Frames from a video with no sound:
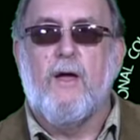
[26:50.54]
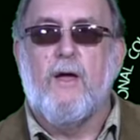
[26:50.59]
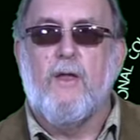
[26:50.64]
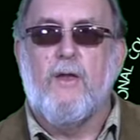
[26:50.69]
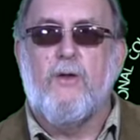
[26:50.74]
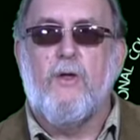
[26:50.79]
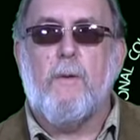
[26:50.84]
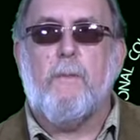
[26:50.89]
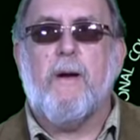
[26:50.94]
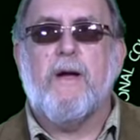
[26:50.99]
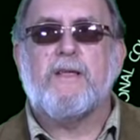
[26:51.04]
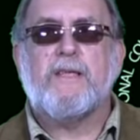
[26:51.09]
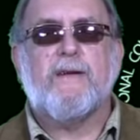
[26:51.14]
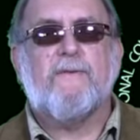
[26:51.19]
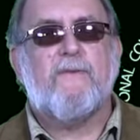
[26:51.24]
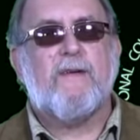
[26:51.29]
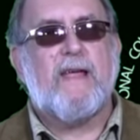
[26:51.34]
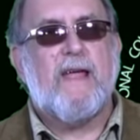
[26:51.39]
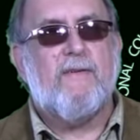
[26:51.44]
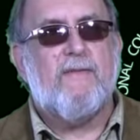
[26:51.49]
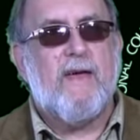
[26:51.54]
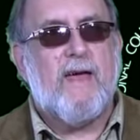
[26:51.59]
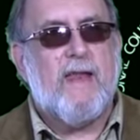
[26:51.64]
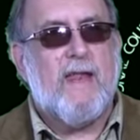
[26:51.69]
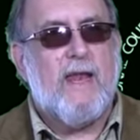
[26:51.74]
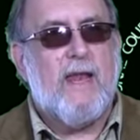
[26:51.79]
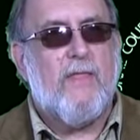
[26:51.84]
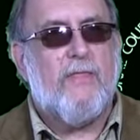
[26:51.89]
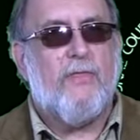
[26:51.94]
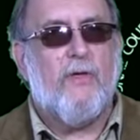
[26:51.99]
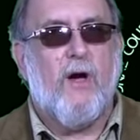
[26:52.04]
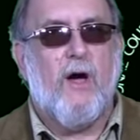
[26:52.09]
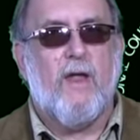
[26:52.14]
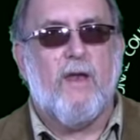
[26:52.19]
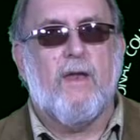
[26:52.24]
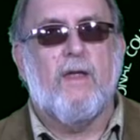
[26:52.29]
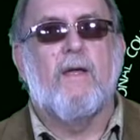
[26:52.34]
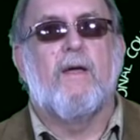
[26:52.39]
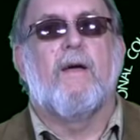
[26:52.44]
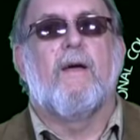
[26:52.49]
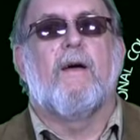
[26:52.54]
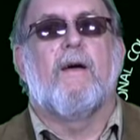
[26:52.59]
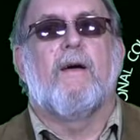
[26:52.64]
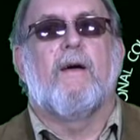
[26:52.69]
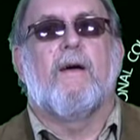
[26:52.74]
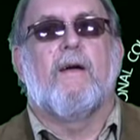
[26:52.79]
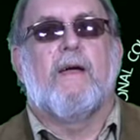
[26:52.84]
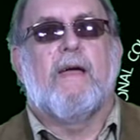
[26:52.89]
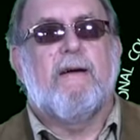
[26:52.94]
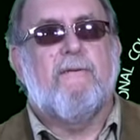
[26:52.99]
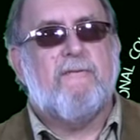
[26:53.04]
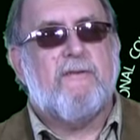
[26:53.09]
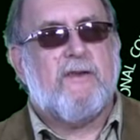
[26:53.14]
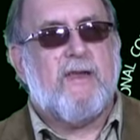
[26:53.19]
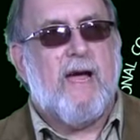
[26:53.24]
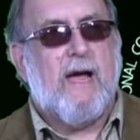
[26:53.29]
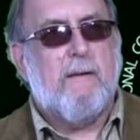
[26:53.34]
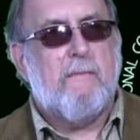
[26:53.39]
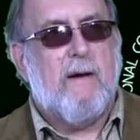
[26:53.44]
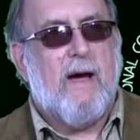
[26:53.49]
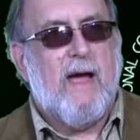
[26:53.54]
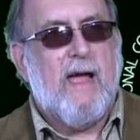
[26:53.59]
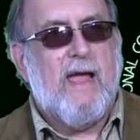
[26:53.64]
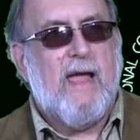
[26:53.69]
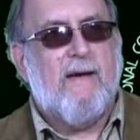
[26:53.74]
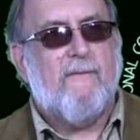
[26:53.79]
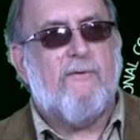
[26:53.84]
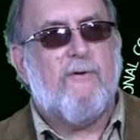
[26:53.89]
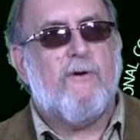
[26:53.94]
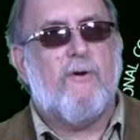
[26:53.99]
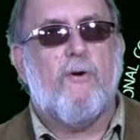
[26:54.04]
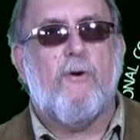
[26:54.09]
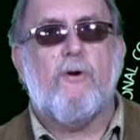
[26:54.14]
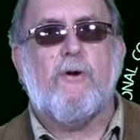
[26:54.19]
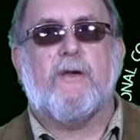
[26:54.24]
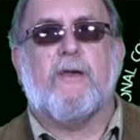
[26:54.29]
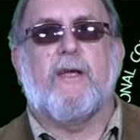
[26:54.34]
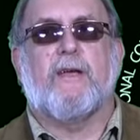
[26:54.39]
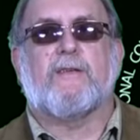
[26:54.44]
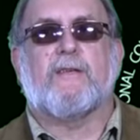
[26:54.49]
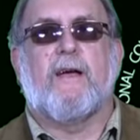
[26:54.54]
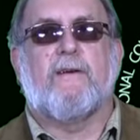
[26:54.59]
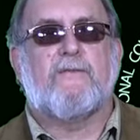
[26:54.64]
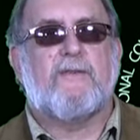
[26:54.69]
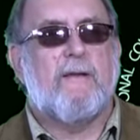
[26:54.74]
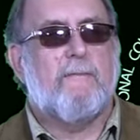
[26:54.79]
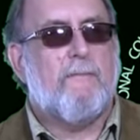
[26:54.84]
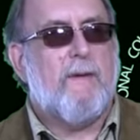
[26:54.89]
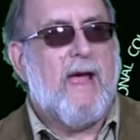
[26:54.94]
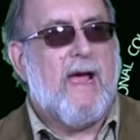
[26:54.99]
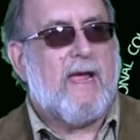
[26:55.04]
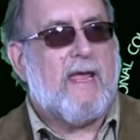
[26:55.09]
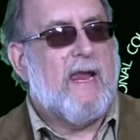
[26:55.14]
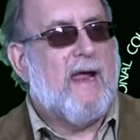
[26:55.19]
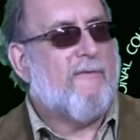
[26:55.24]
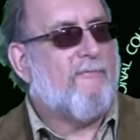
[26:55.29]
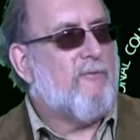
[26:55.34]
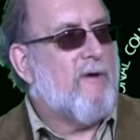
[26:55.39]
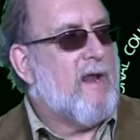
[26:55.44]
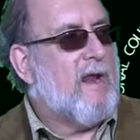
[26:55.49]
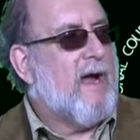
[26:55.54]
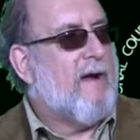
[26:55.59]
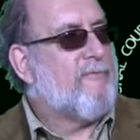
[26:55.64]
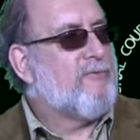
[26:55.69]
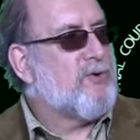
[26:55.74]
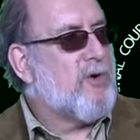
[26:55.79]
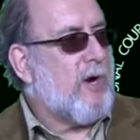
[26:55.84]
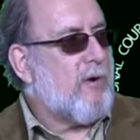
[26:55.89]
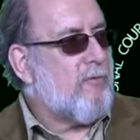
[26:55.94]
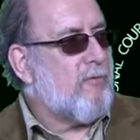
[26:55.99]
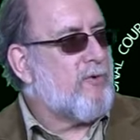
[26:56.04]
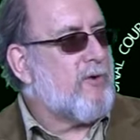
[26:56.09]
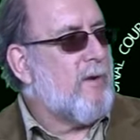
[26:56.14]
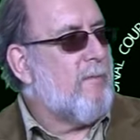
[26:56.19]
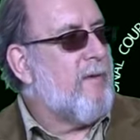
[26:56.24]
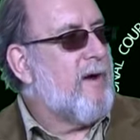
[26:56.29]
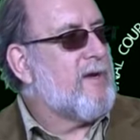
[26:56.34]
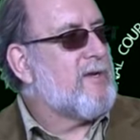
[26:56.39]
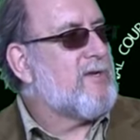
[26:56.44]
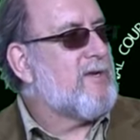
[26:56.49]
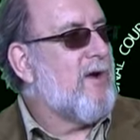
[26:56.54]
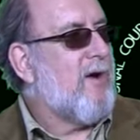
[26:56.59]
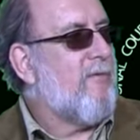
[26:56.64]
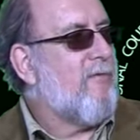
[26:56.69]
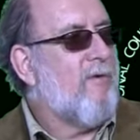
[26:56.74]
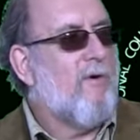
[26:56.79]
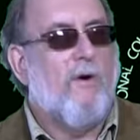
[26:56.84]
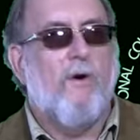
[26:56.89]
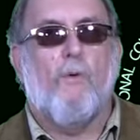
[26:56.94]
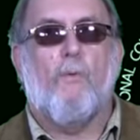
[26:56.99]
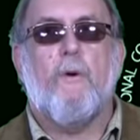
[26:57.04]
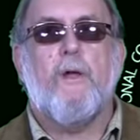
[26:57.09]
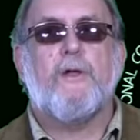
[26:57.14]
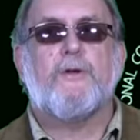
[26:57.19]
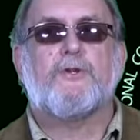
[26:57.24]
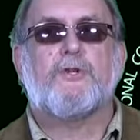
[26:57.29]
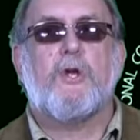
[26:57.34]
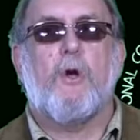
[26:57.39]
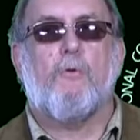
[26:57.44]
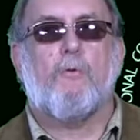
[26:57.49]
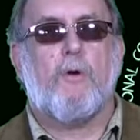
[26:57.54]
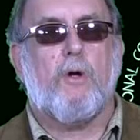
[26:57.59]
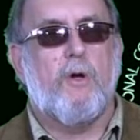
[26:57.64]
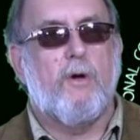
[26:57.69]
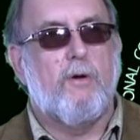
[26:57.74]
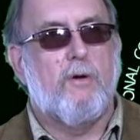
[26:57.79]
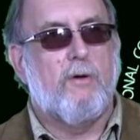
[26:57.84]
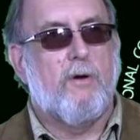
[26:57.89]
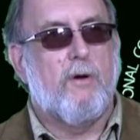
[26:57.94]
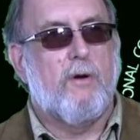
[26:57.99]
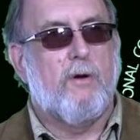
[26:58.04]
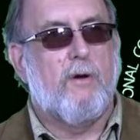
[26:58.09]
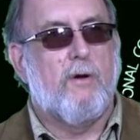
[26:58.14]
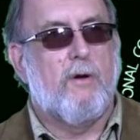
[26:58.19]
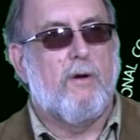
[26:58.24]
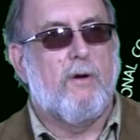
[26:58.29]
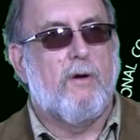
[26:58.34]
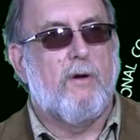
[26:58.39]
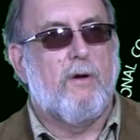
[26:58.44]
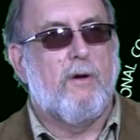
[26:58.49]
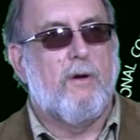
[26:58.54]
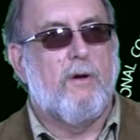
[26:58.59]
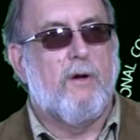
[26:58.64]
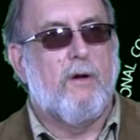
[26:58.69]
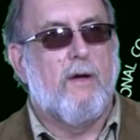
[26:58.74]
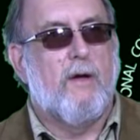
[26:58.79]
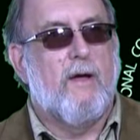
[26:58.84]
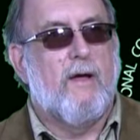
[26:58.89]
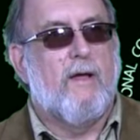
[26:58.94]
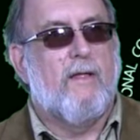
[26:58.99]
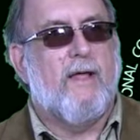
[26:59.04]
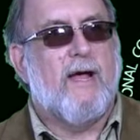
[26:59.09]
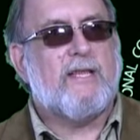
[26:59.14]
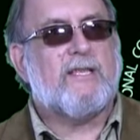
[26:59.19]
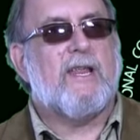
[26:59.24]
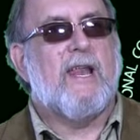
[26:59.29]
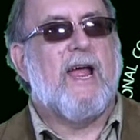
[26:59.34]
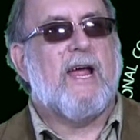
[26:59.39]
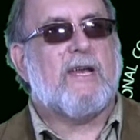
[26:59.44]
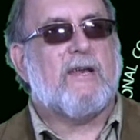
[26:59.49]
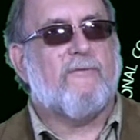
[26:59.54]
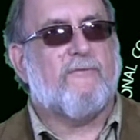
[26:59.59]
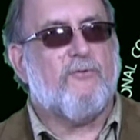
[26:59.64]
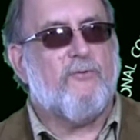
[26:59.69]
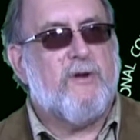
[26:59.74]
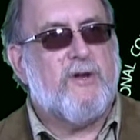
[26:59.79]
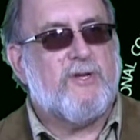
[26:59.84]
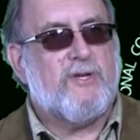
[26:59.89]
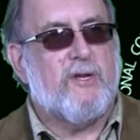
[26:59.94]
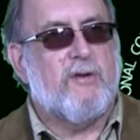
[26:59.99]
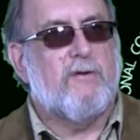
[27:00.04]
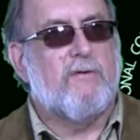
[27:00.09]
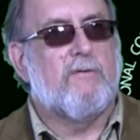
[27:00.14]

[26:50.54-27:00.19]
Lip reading: Nobody's ever given that any thought. Every time I have heard this, I sit back and I've read it, I've chuckled to myself, what a joke. That's an act of treason.